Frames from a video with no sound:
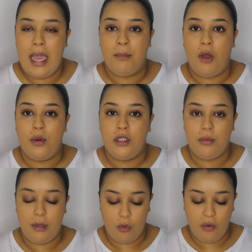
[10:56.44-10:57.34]
am going to
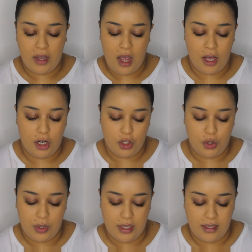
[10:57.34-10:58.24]
be moving on
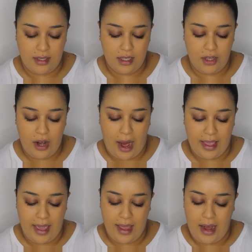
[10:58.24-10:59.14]
to concealer.
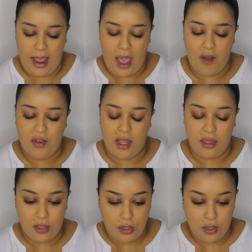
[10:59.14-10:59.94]
Again, I have it in the